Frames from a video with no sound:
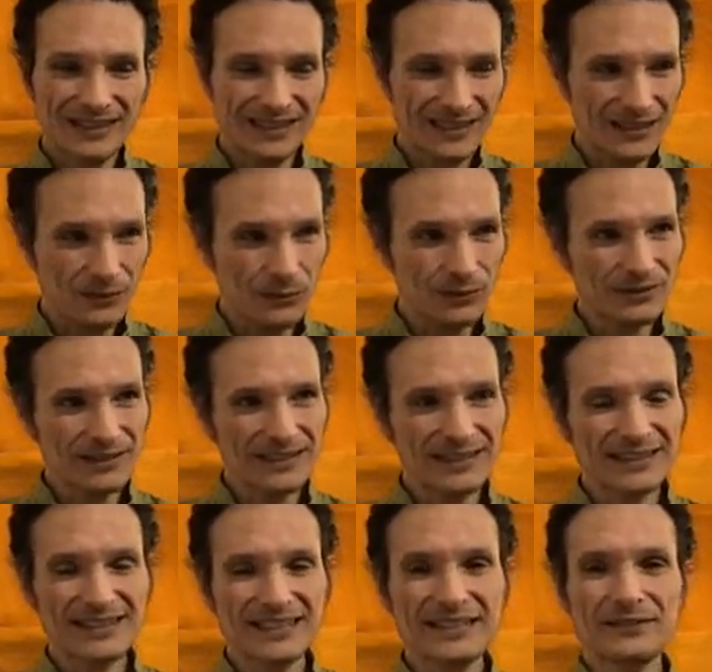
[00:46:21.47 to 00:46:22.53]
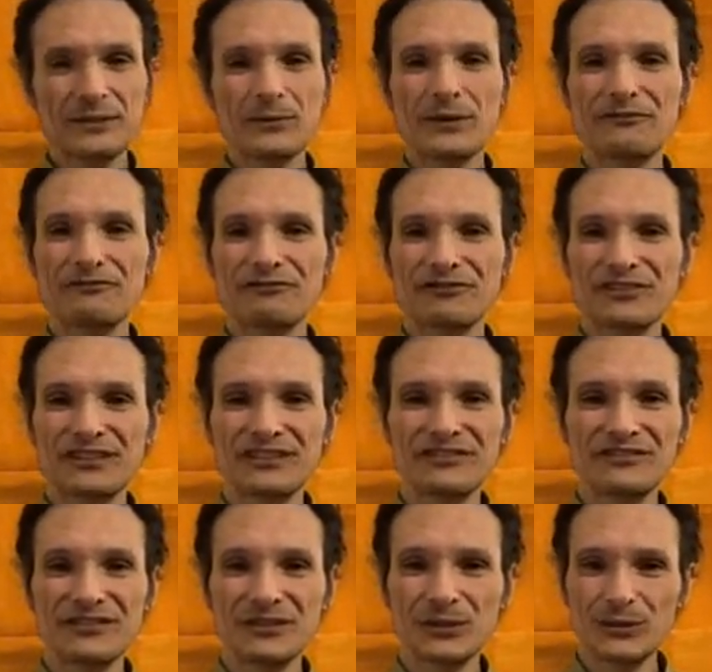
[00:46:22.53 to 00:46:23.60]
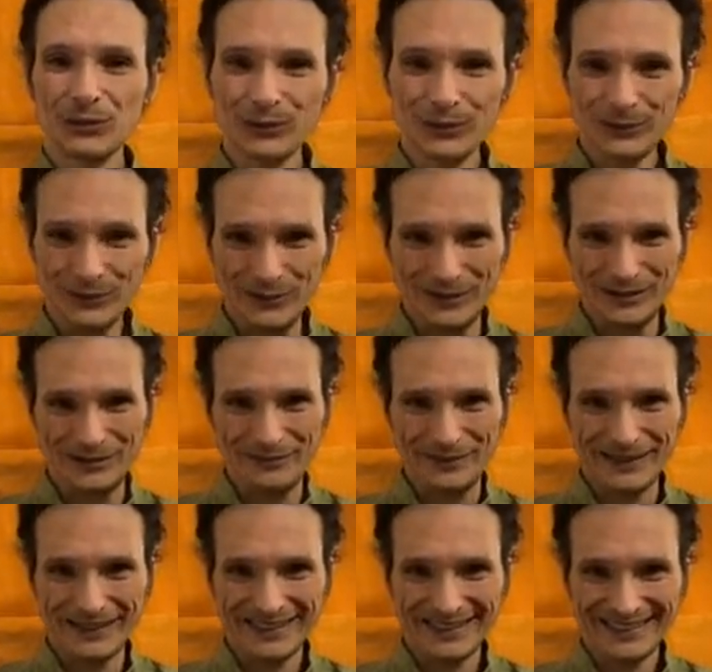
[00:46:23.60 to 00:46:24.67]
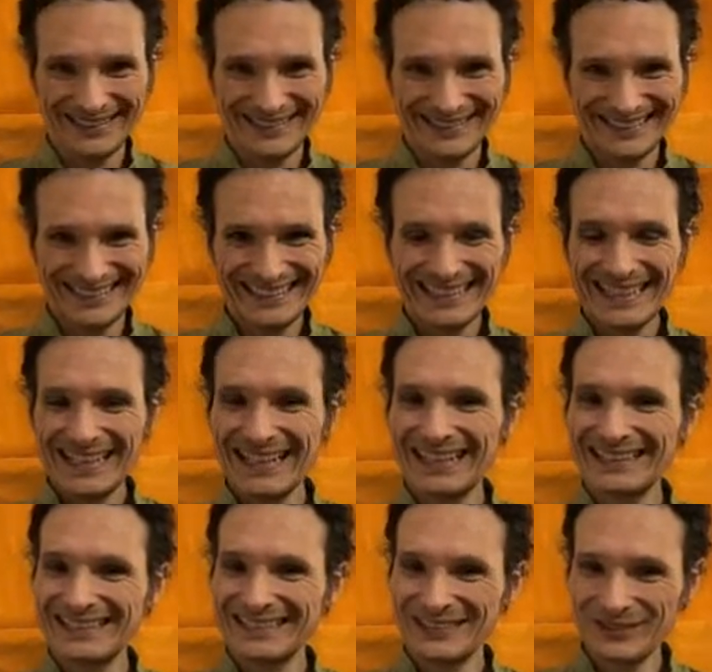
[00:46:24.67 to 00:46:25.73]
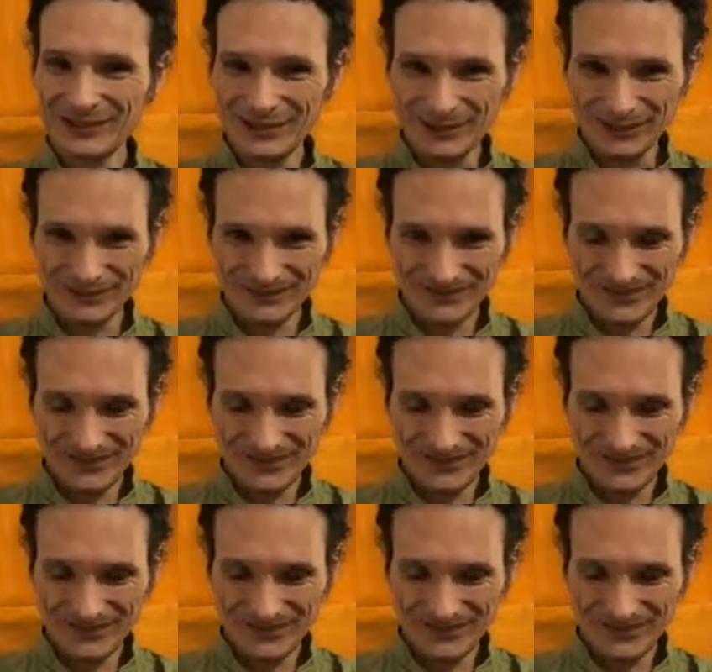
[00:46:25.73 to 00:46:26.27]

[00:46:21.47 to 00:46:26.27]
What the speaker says: I wanted that everyone feel good with me. And you know,